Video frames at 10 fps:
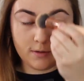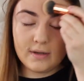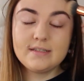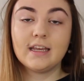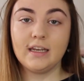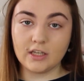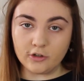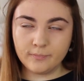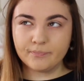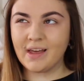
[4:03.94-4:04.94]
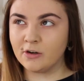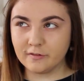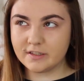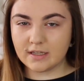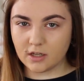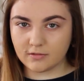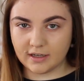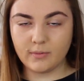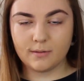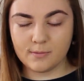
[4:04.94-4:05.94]
I'm in my second year. I don't know if I said that
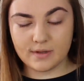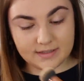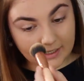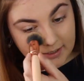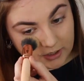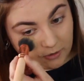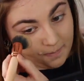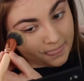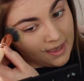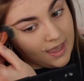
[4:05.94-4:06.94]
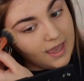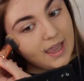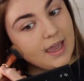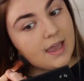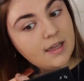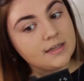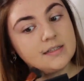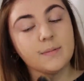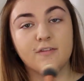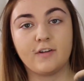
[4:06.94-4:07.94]
already, but I'm in my second year, and
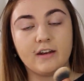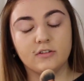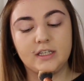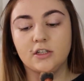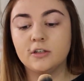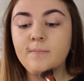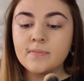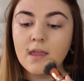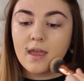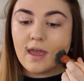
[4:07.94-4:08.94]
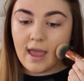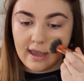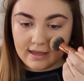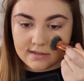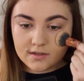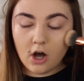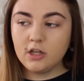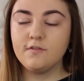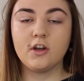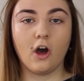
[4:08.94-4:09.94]
it's my final year, and
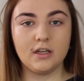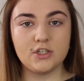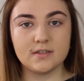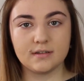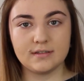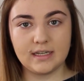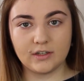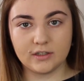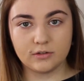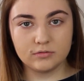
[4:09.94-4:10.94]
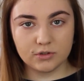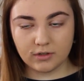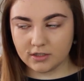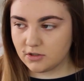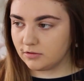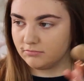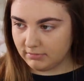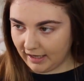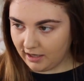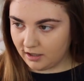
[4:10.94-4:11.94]
all of the colleges in Ontario, Toronto,
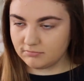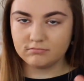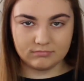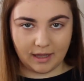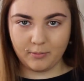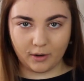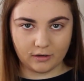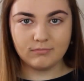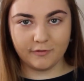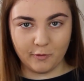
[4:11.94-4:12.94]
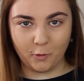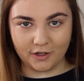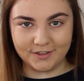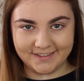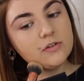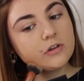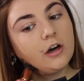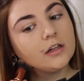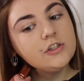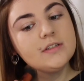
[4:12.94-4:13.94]
Canada, that part of the world, those
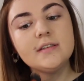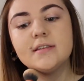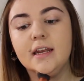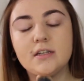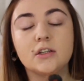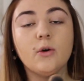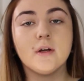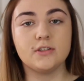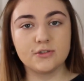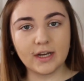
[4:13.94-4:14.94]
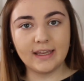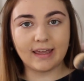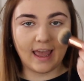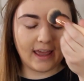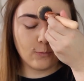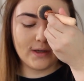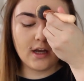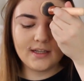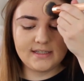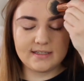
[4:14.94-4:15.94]
colleges decided to go on strike, and we
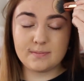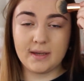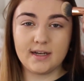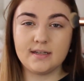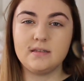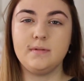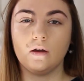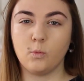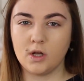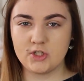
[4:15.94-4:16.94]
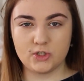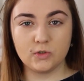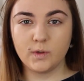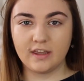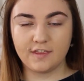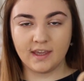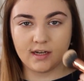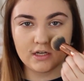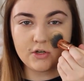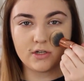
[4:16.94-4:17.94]
all anticipated it to be a 1 to 2 week thing,
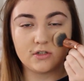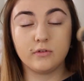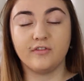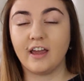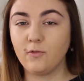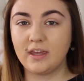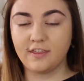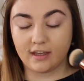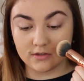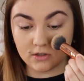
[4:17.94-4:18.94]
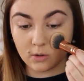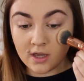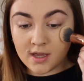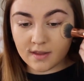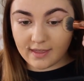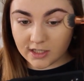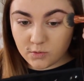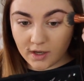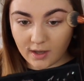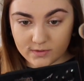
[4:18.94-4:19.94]
and it turned into a 5-week thing. So
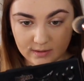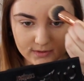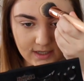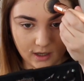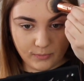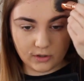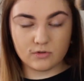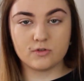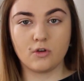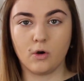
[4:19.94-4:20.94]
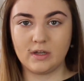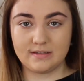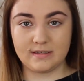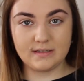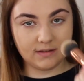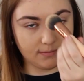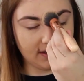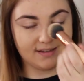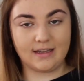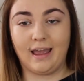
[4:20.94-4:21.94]
that's why I was able to upload so consistently,
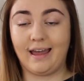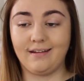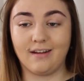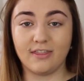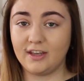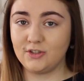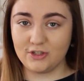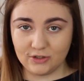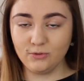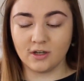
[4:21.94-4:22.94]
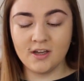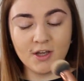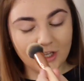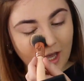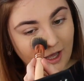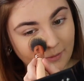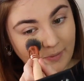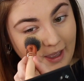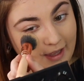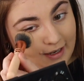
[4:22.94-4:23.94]
because I had nothing to do.
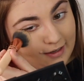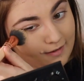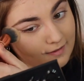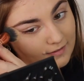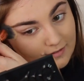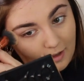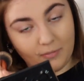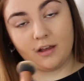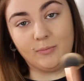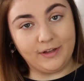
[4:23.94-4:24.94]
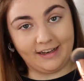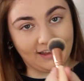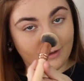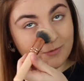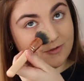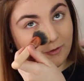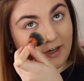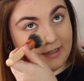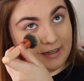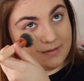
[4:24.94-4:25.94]
And I'm not complaining, it was a
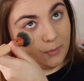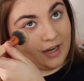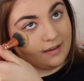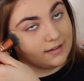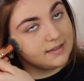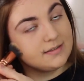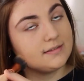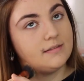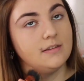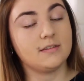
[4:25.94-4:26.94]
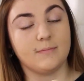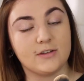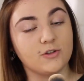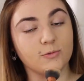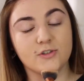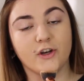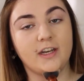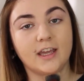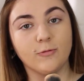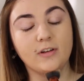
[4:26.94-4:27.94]
great nice break because the semester was
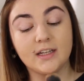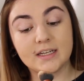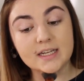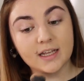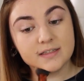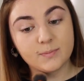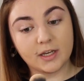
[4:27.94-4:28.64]
starting to get really intense.